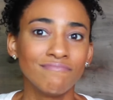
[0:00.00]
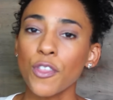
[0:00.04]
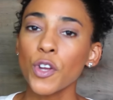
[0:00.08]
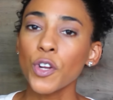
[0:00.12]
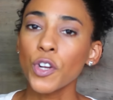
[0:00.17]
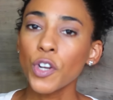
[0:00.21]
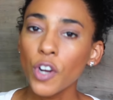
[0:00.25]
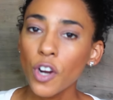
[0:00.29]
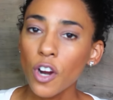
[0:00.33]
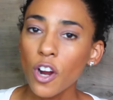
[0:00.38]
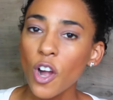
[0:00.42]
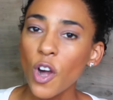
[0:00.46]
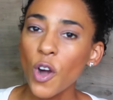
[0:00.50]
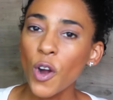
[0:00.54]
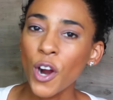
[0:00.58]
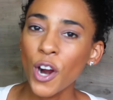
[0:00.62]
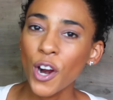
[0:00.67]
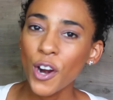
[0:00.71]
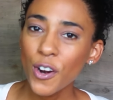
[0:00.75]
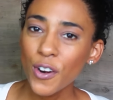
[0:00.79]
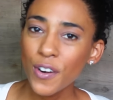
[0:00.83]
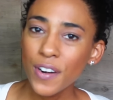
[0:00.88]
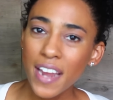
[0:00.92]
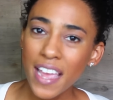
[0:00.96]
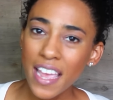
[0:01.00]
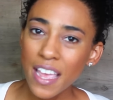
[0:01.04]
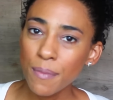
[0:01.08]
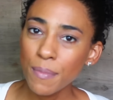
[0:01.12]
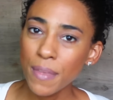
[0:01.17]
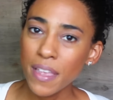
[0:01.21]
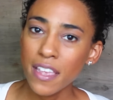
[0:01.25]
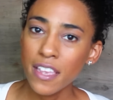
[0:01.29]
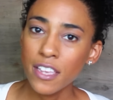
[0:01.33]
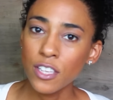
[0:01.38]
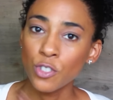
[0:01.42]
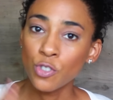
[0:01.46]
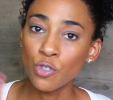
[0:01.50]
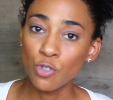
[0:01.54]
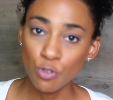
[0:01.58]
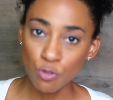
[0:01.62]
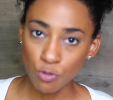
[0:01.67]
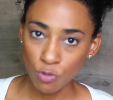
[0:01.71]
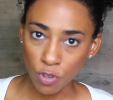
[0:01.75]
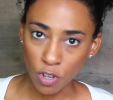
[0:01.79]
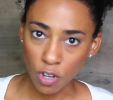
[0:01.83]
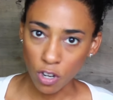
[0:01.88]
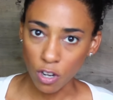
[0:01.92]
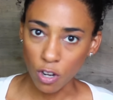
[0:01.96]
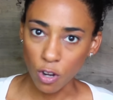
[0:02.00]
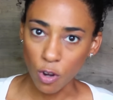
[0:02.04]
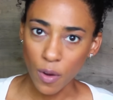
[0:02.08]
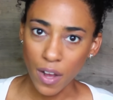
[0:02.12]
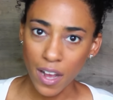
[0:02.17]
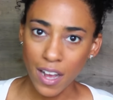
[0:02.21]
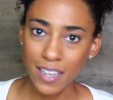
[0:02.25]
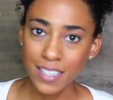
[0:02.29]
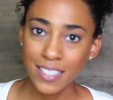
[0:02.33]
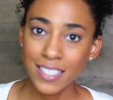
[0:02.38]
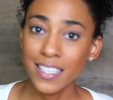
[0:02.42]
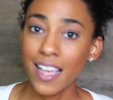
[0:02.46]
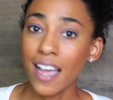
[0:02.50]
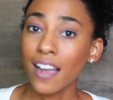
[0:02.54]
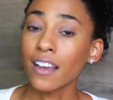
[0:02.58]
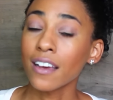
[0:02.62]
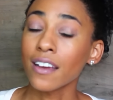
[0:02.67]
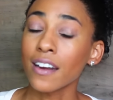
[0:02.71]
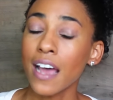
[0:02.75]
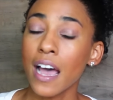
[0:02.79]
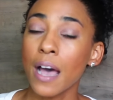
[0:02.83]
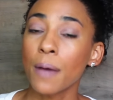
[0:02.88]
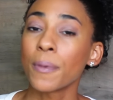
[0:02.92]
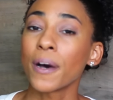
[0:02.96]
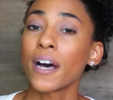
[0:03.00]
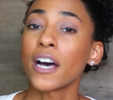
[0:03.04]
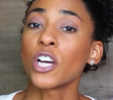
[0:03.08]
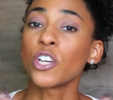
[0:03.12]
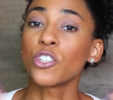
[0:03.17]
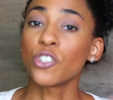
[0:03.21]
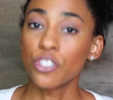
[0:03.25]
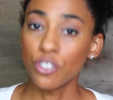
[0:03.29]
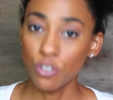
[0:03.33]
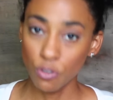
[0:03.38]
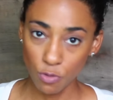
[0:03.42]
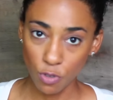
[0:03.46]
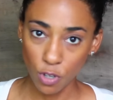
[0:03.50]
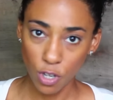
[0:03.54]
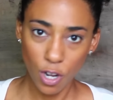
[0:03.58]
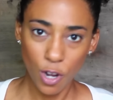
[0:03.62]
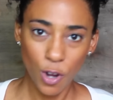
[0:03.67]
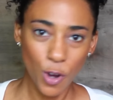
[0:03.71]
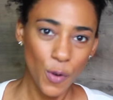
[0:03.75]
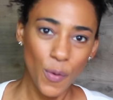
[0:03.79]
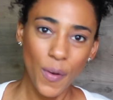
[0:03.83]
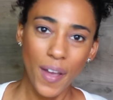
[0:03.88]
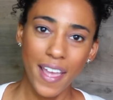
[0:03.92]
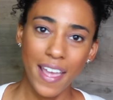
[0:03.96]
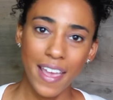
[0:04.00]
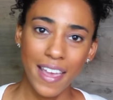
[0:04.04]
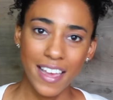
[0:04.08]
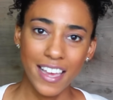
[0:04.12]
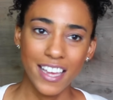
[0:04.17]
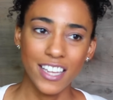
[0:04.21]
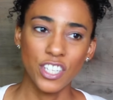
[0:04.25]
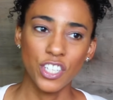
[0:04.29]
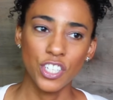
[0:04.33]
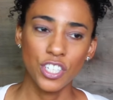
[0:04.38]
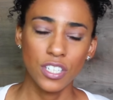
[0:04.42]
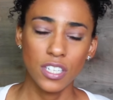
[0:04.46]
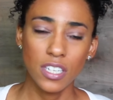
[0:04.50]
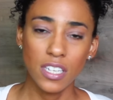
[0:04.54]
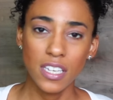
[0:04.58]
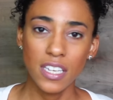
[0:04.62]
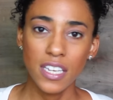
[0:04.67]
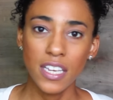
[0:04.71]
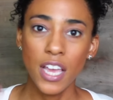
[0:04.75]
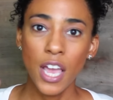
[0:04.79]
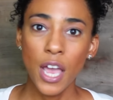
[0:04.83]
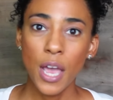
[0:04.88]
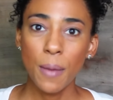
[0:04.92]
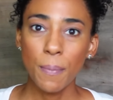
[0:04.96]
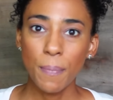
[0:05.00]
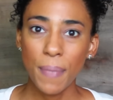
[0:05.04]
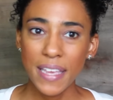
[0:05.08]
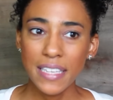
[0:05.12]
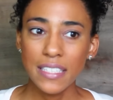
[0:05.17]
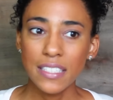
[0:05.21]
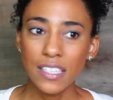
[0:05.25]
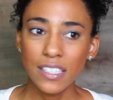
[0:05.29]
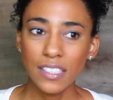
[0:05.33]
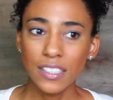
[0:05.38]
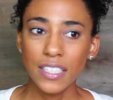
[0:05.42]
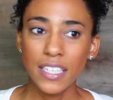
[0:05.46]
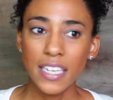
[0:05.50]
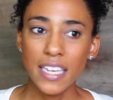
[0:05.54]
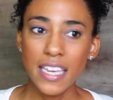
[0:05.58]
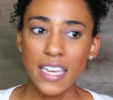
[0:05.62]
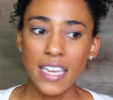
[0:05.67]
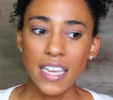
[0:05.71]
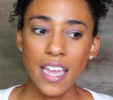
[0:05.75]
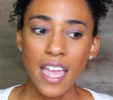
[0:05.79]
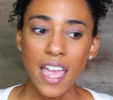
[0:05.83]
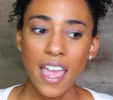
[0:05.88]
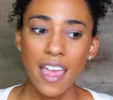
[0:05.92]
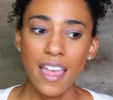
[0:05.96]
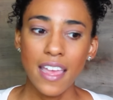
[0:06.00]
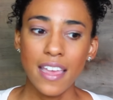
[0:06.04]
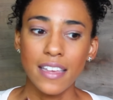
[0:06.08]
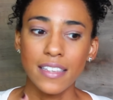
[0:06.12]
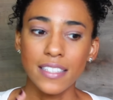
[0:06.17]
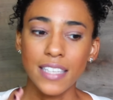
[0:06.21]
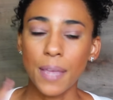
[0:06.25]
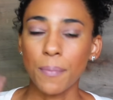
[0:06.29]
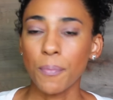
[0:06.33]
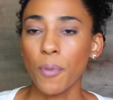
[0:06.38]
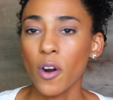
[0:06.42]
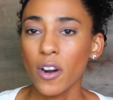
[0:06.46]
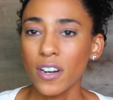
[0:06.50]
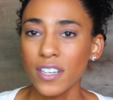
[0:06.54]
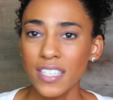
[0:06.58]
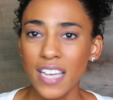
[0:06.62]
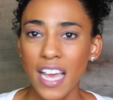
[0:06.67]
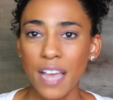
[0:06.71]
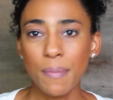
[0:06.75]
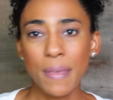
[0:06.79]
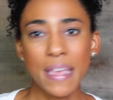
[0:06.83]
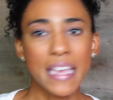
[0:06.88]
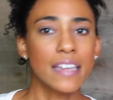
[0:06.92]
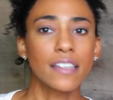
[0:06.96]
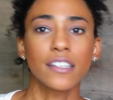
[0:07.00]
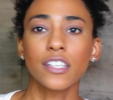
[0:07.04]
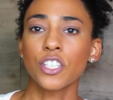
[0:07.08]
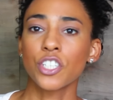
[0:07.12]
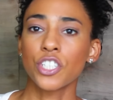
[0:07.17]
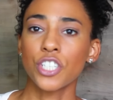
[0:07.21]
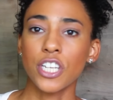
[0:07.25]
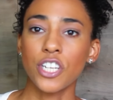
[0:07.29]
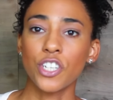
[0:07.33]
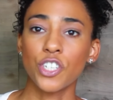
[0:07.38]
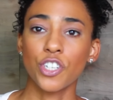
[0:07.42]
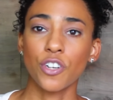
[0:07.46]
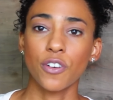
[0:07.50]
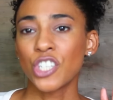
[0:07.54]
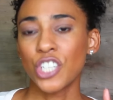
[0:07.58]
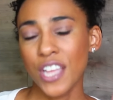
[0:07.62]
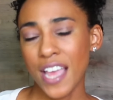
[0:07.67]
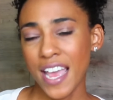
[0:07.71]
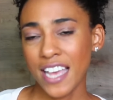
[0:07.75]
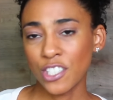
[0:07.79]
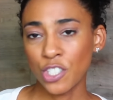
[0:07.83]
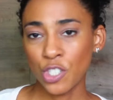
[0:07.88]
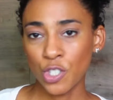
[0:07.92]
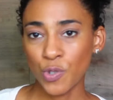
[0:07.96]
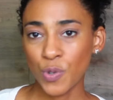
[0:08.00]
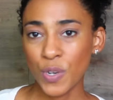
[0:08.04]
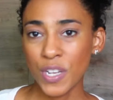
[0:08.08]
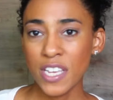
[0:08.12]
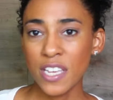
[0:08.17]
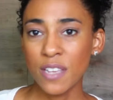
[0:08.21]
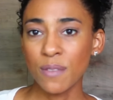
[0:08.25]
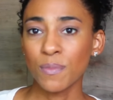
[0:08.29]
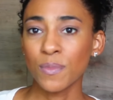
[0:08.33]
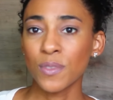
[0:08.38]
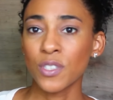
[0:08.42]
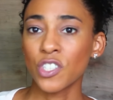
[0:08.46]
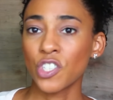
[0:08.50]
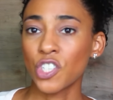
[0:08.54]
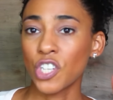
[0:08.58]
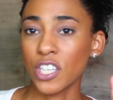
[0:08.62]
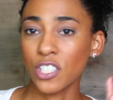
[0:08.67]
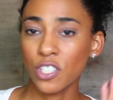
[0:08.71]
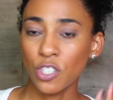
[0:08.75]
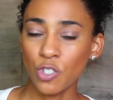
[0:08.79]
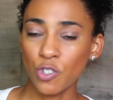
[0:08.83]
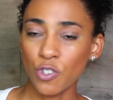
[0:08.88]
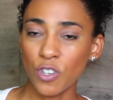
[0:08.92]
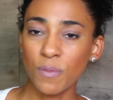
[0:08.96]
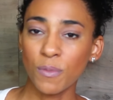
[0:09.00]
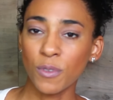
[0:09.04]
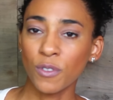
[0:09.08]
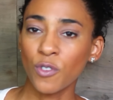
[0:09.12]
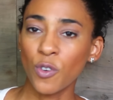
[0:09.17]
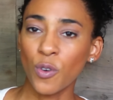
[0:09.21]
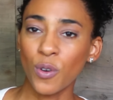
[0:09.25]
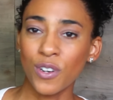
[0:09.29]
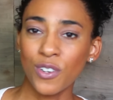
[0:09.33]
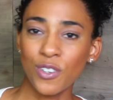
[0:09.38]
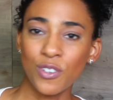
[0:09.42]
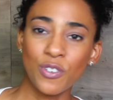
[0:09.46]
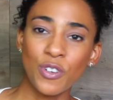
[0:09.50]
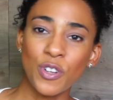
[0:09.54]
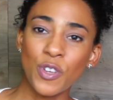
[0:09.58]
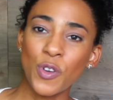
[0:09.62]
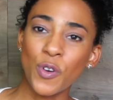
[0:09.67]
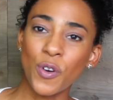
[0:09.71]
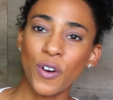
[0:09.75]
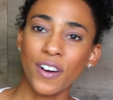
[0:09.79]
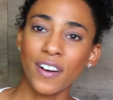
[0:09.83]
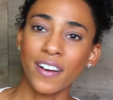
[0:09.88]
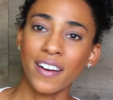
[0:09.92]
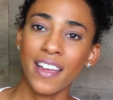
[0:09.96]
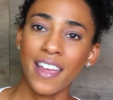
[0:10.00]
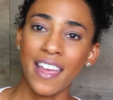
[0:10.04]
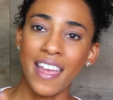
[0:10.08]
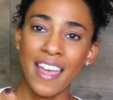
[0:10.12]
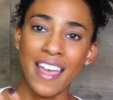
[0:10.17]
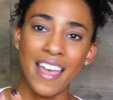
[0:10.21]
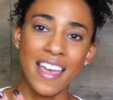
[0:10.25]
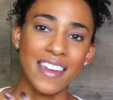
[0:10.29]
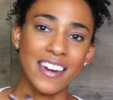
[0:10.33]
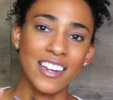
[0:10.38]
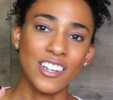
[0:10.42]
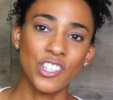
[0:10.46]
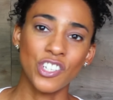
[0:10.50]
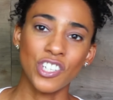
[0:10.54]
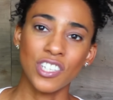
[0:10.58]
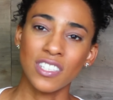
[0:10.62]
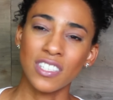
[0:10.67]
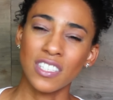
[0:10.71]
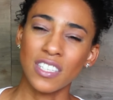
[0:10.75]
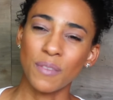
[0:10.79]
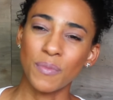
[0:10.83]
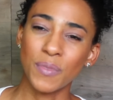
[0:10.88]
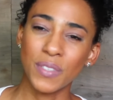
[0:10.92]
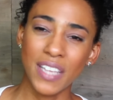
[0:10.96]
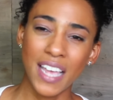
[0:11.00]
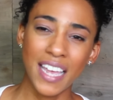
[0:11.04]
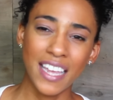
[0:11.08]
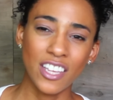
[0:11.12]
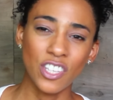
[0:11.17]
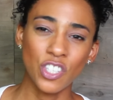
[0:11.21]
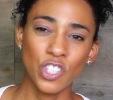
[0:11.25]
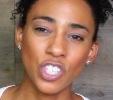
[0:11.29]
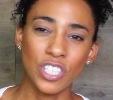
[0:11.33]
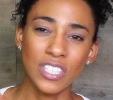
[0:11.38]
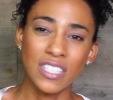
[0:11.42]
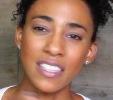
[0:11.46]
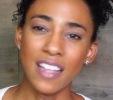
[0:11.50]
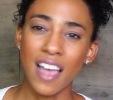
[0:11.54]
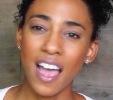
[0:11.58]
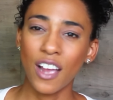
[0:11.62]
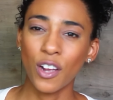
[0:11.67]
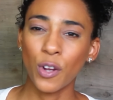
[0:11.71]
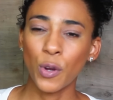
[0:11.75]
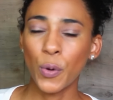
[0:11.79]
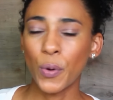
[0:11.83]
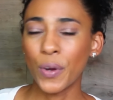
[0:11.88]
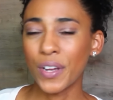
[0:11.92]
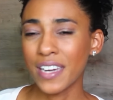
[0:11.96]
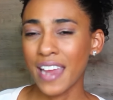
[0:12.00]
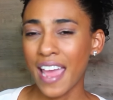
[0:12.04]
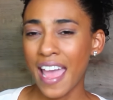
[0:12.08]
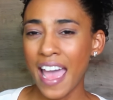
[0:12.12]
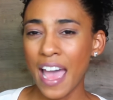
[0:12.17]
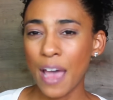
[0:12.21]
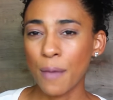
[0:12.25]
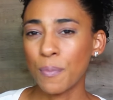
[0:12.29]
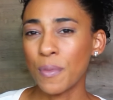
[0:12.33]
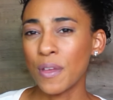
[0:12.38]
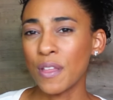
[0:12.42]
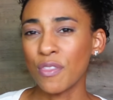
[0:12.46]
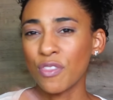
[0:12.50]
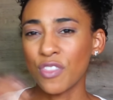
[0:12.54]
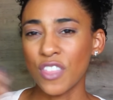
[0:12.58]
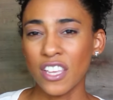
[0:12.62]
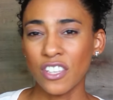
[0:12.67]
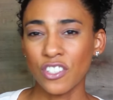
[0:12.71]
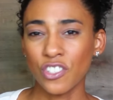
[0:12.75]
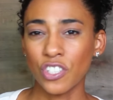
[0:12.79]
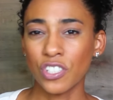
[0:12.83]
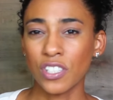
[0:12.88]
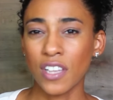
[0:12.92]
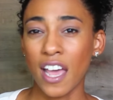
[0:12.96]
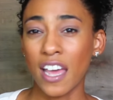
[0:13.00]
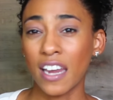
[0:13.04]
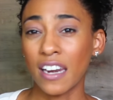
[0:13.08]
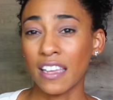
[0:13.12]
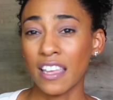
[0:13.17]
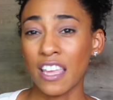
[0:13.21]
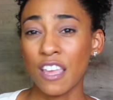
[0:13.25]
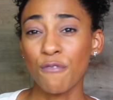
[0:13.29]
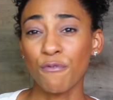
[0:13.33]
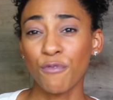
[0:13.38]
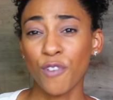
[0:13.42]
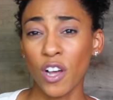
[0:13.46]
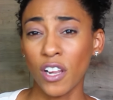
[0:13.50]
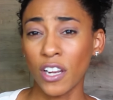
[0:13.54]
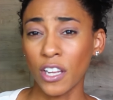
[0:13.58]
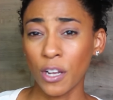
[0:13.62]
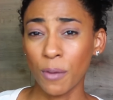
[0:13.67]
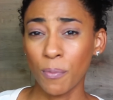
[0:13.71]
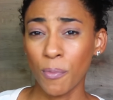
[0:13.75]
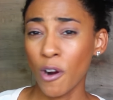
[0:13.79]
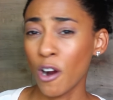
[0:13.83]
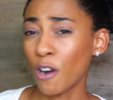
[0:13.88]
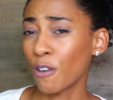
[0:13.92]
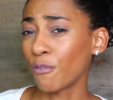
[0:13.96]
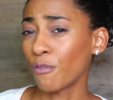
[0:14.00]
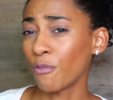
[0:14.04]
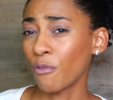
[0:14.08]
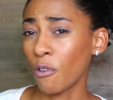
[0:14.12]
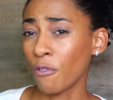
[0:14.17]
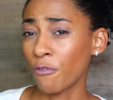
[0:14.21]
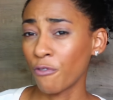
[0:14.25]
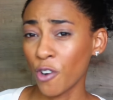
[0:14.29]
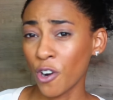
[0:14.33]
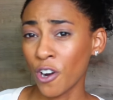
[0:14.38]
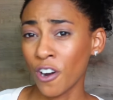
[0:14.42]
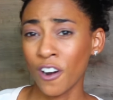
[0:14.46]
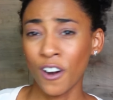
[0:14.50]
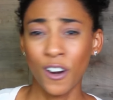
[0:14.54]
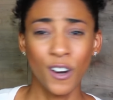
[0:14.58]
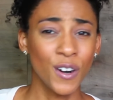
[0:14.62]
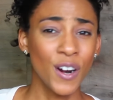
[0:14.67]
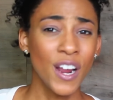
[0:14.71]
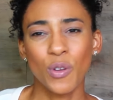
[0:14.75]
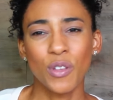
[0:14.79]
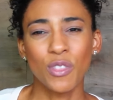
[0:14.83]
The girl, her name is Junko, Sakuraba Junko, and she basically is a part-time English teacher. She has dreams. She has a dream of going to New York, and it just seems like it's just not going to happen. Things just kind of keep falling apart for her.